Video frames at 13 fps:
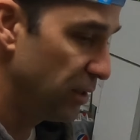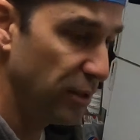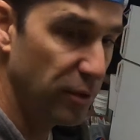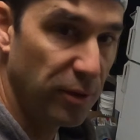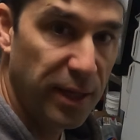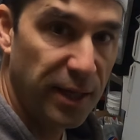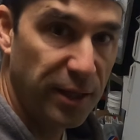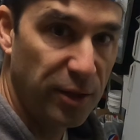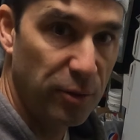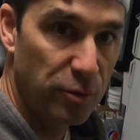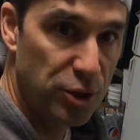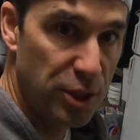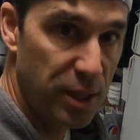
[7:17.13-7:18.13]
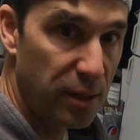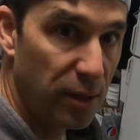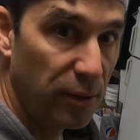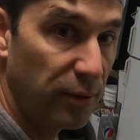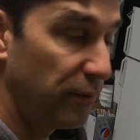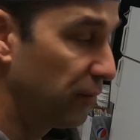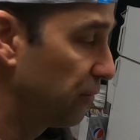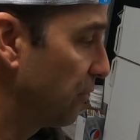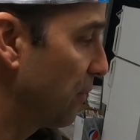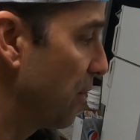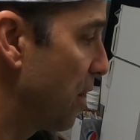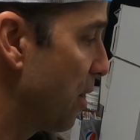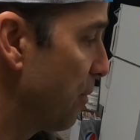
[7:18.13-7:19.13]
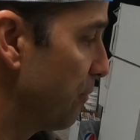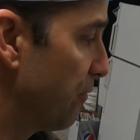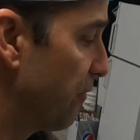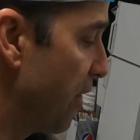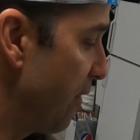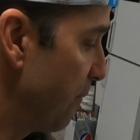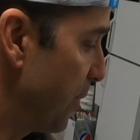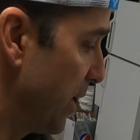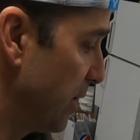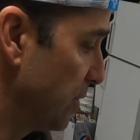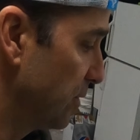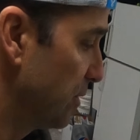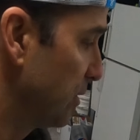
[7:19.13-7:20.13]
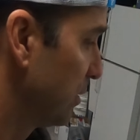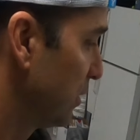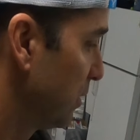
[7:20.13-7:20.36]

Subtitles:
you don't get a huge yield from 5 pounds,